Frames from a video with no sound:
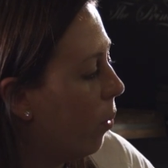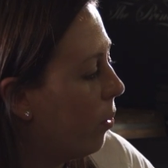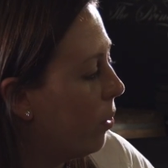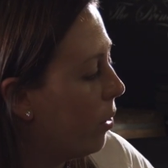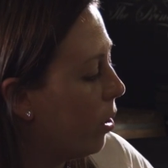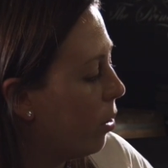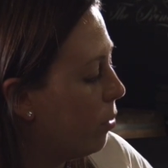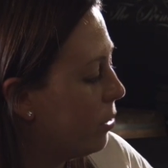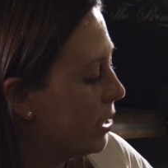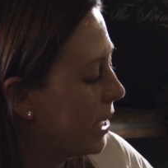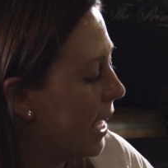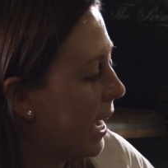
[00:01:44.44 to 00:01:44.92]

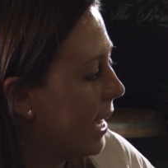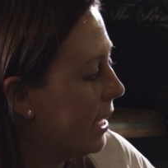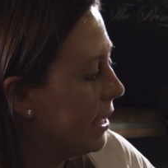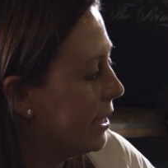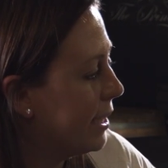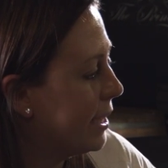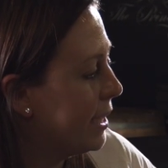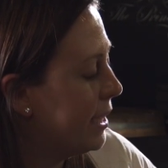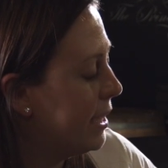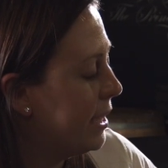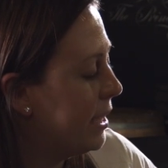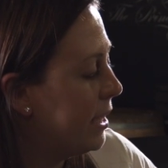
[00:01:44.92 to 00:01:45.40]
Those
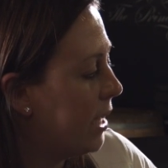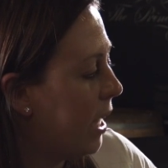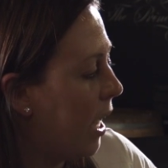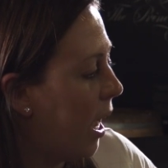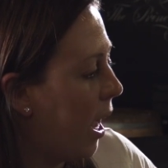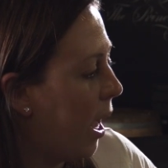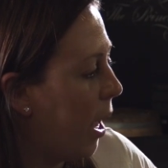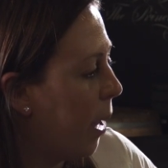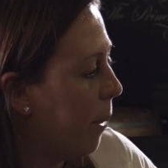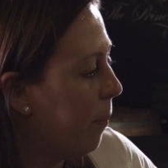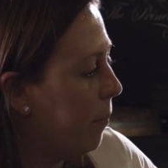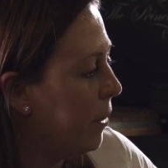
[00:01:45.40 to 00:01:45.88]
casks,
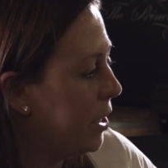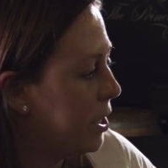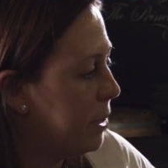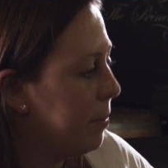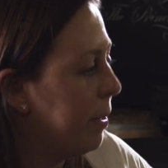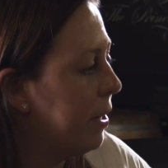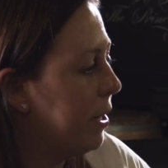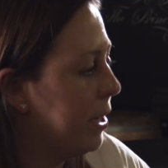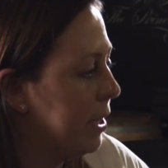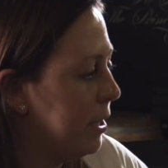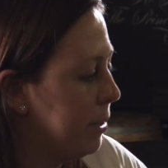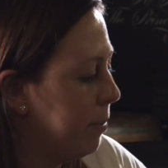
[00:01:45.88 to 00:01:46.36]
the
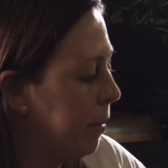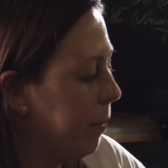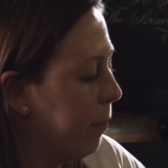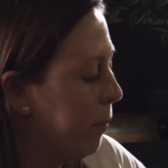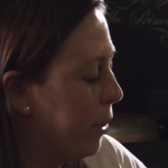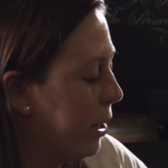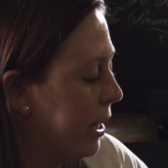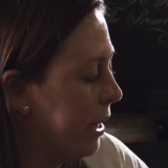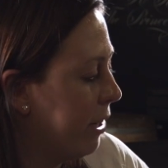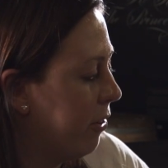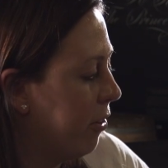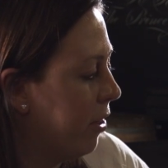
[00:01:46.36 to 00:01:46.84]
spirit has been
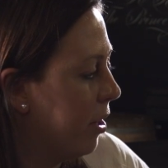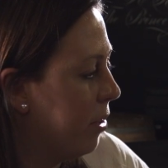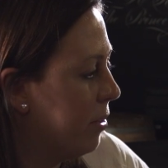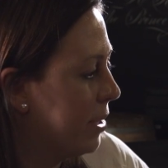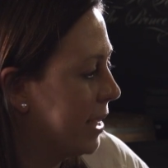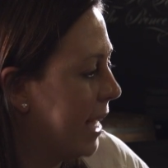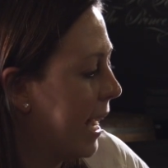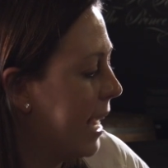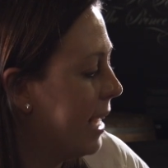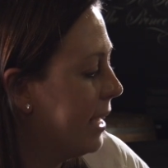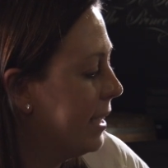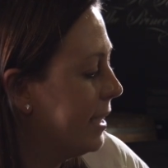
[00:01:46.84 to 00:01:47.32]
put into
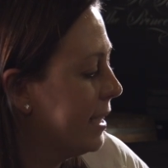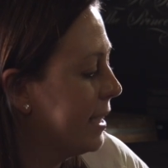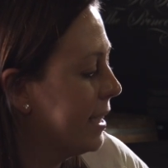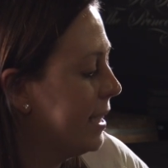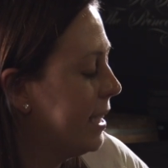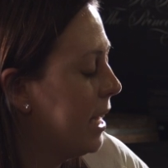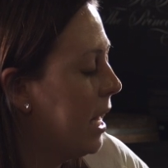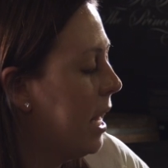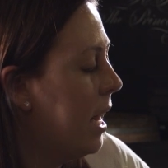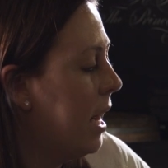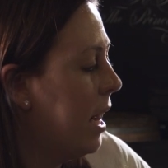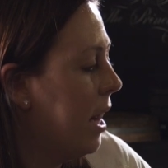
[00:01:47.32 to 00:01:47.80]
those casks.